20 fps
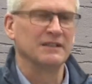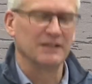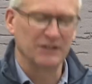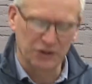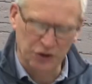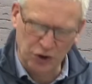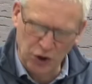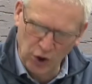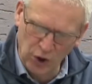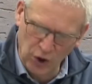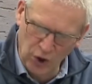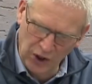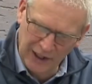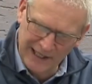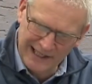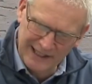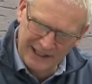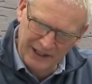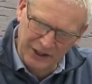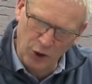his
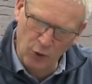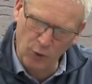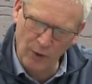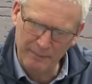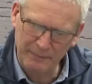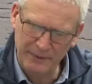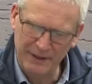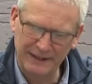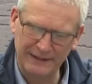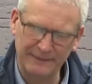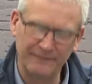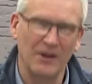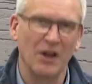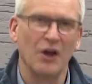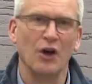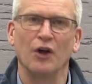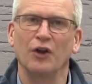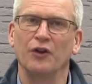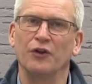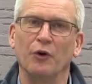calling and equipping,
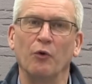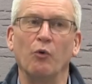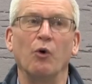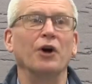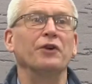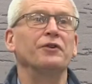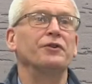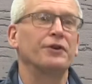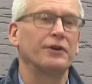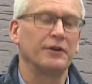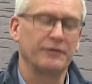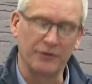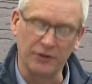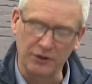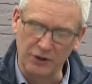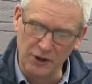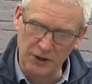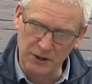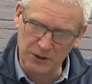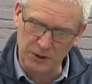the wonder of the
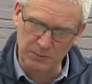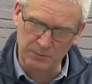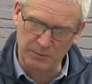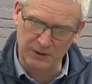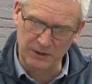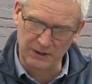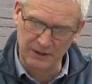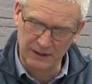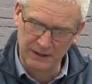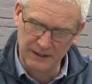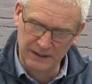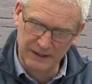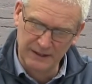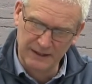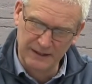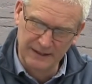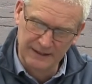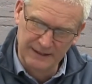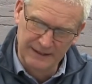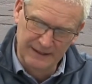gospel,
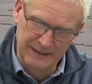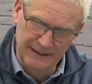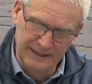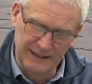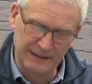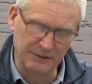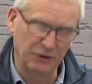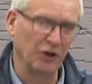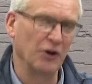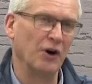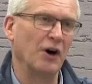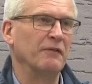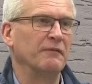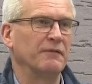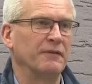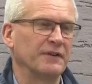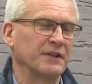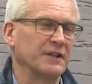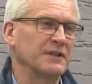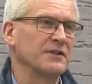and
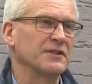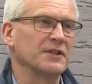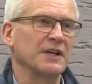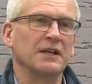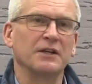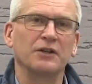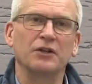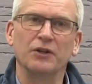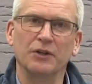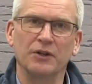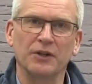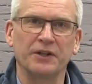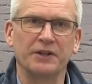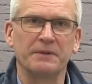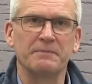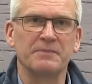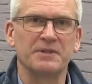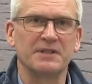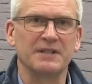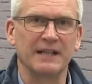confidence in God
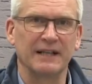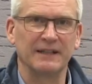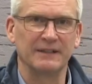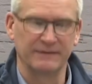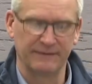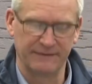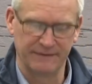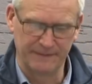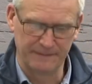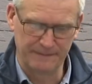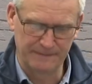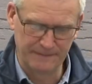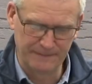Himself.